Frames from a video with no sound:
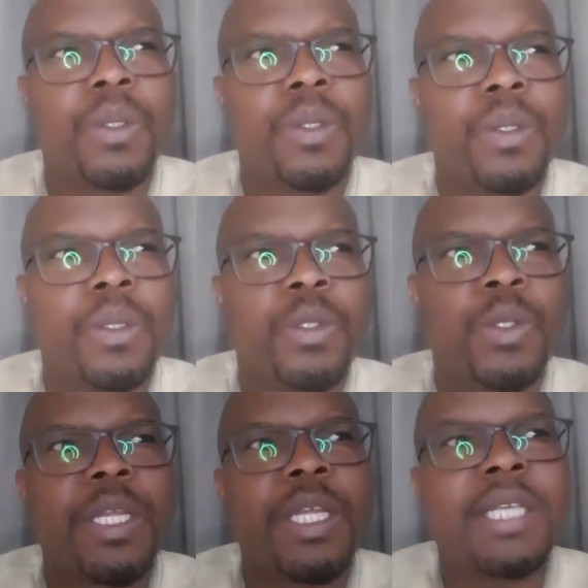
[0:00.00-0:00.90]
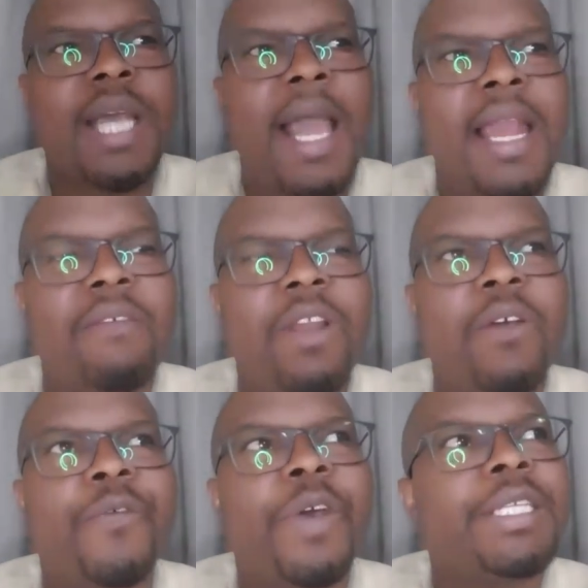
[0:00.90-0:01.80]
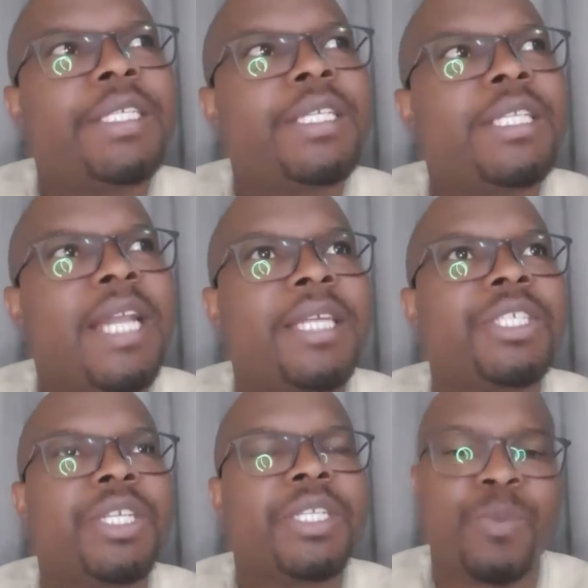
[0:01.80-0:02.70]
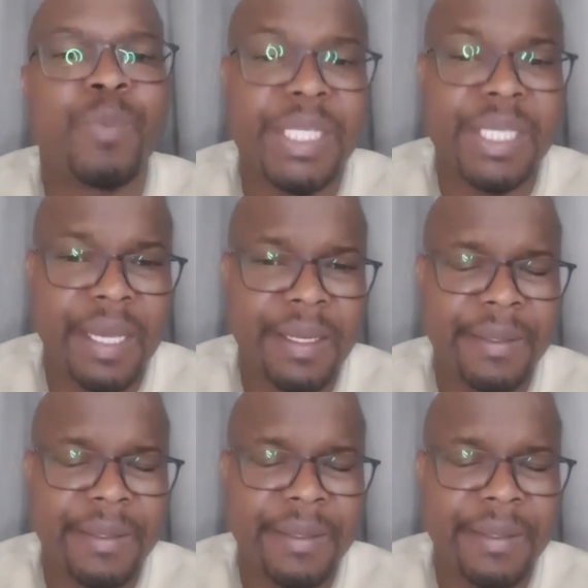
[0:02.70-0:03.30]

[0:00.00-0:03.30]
So there's a high level of distractions, basically.